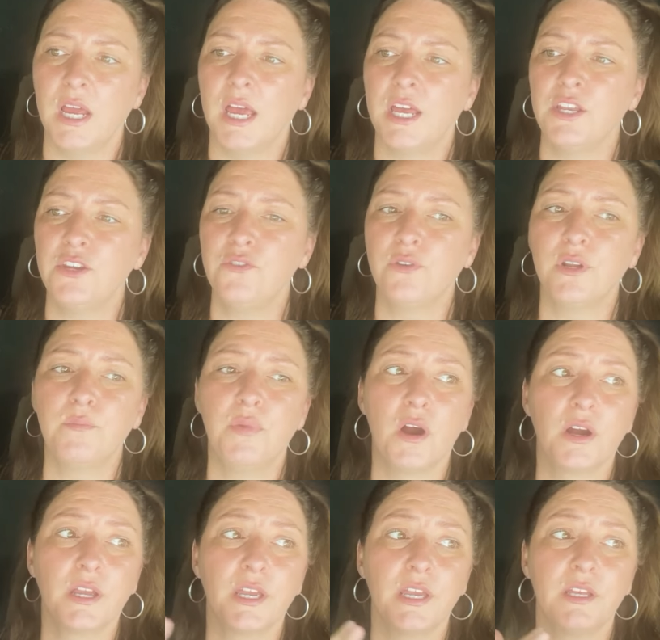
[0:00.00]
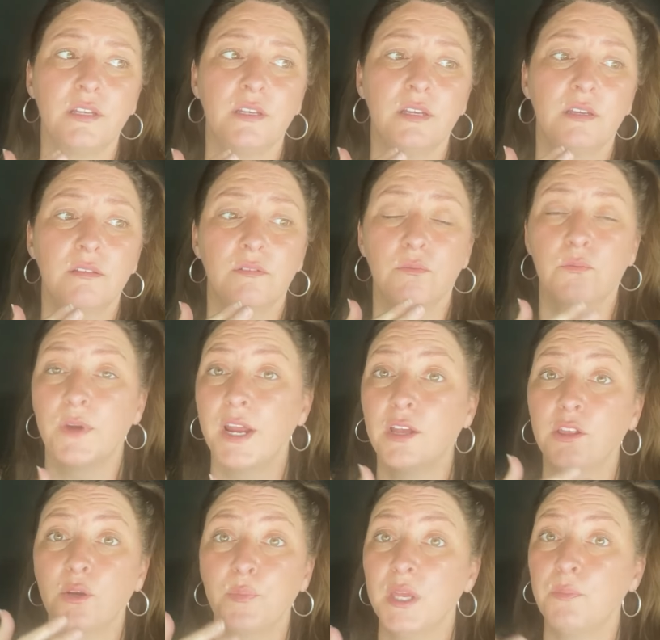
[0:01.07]
and you can park in
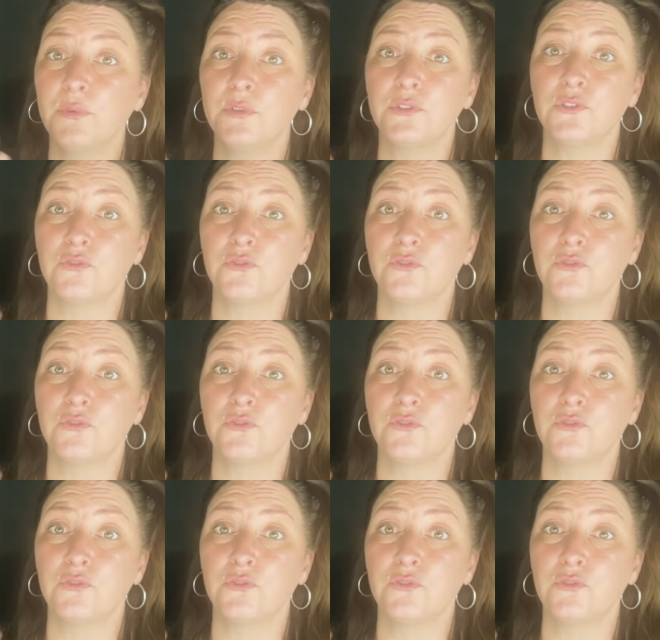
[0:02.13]
regular people's